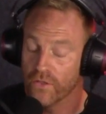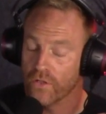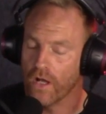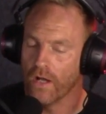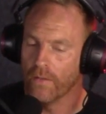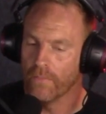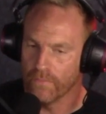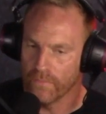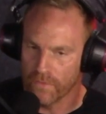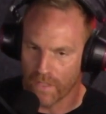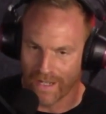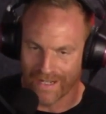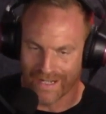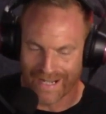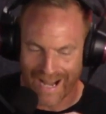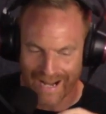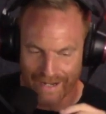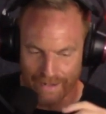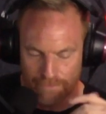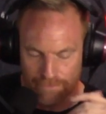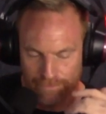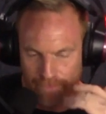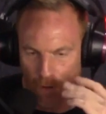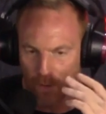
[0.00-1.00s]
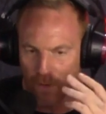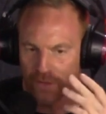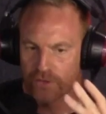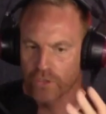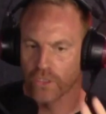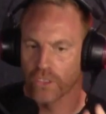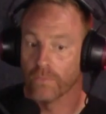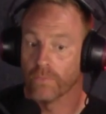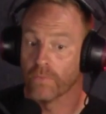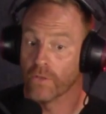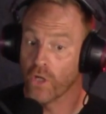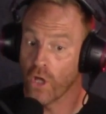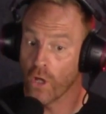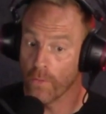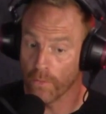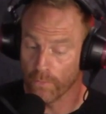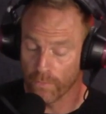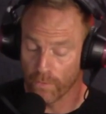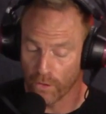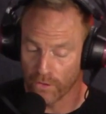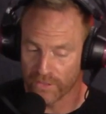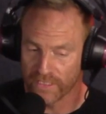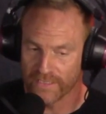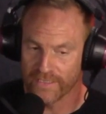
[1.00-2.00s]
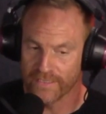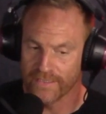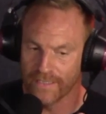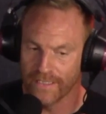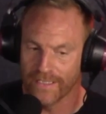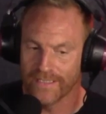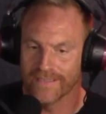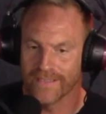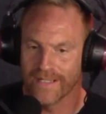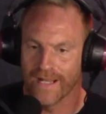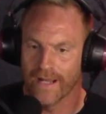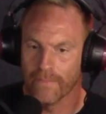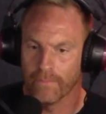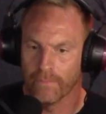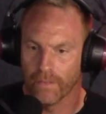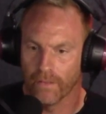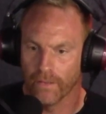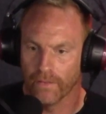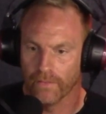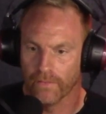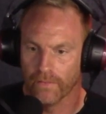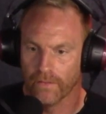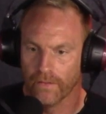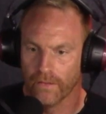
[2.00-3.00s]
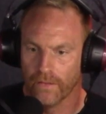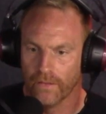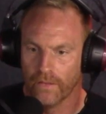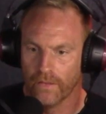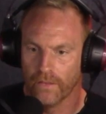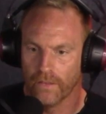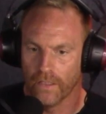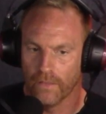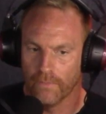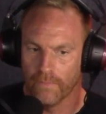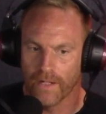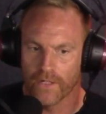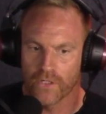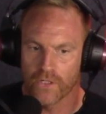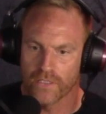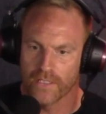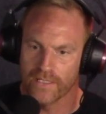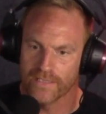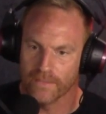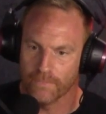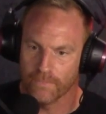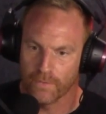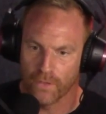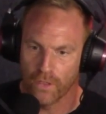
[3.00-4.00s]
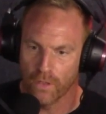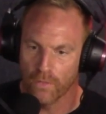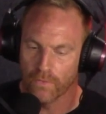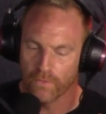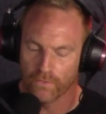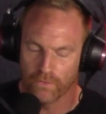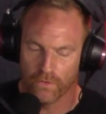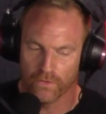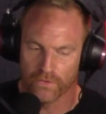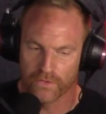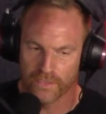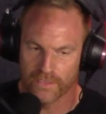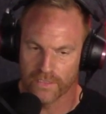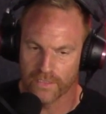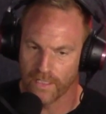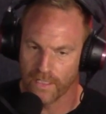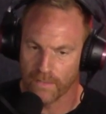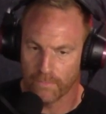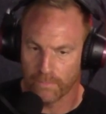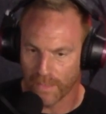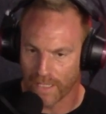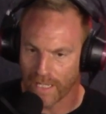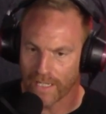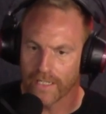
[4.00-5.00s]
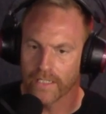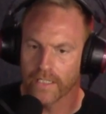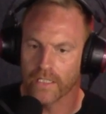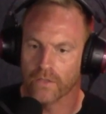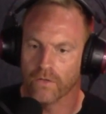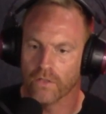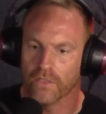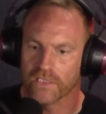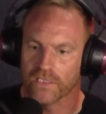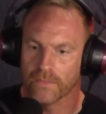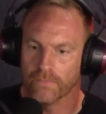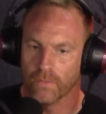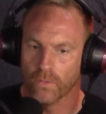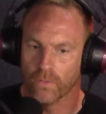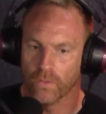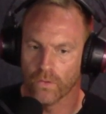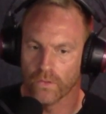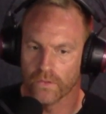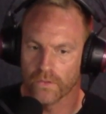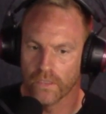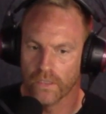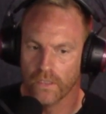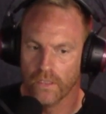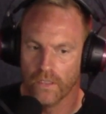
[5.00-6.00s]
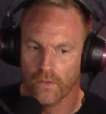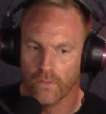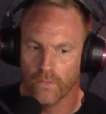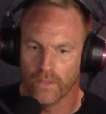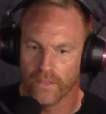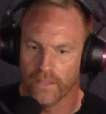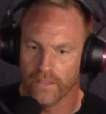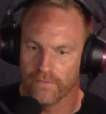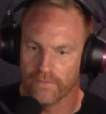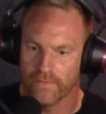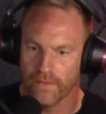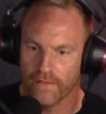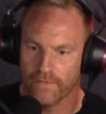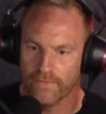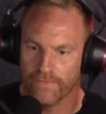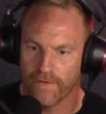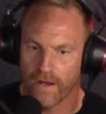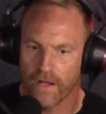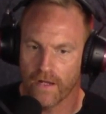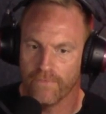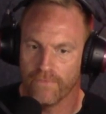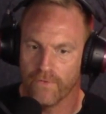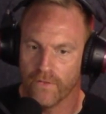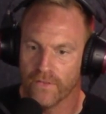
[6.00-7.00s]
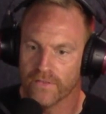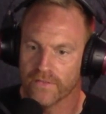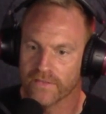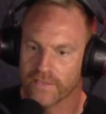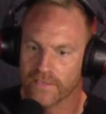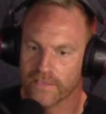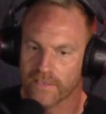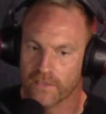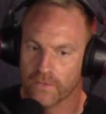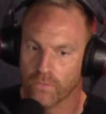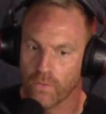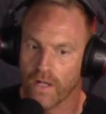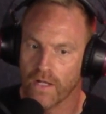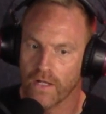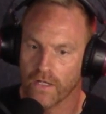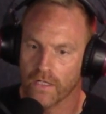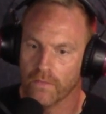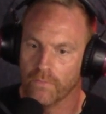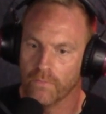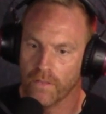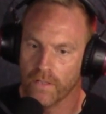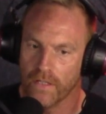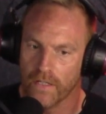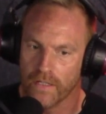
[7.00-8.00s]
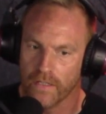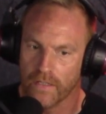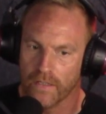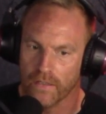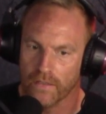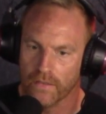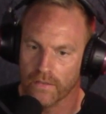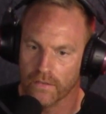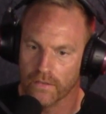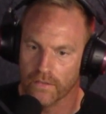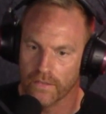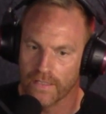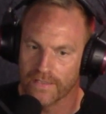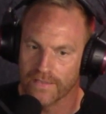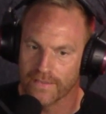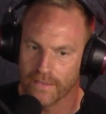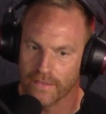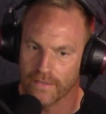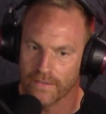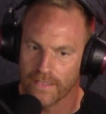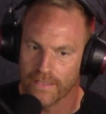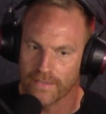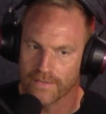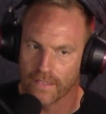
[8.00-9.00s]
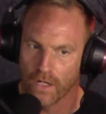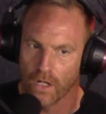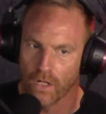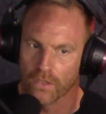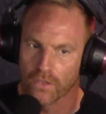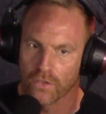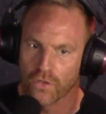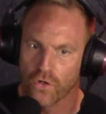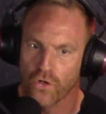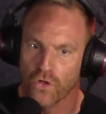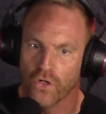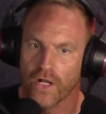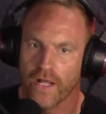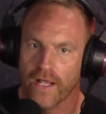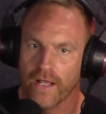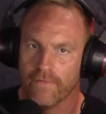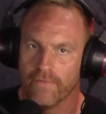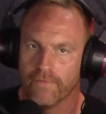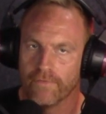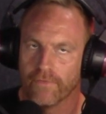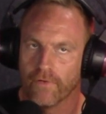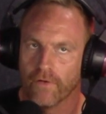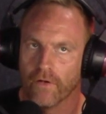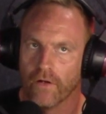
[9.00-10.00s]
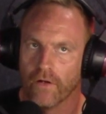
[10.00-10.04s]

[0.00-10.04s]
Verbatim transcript: I'm um, again focus on the procurement process as an example? I imagine there's a procurement process that's a blanket across the board, where there's, there's very few instances where it can be there's there's alternative